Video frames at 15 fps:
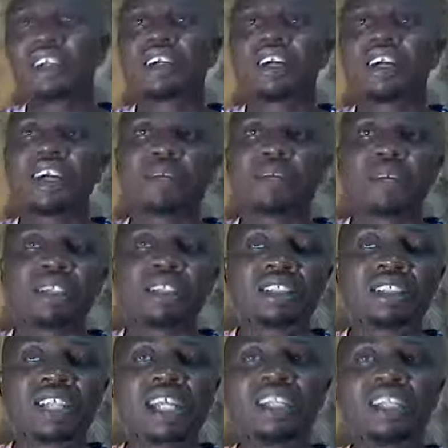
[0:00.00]
I'm not
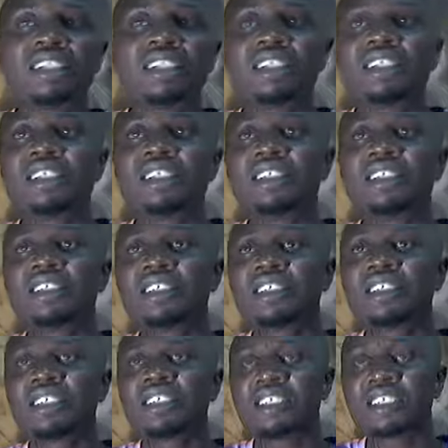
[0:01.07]
saying
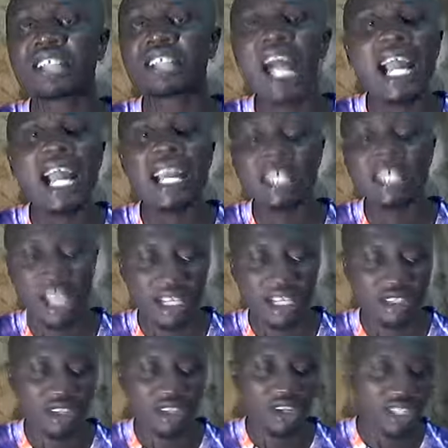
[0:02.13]
it's higher
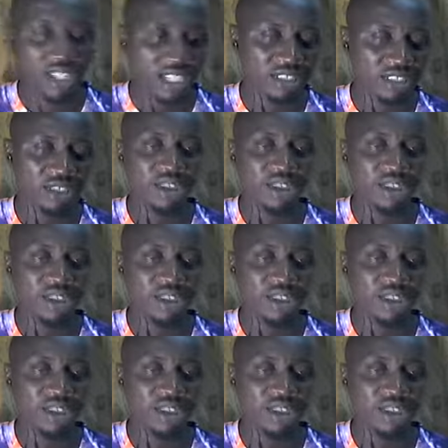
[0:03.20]
than the others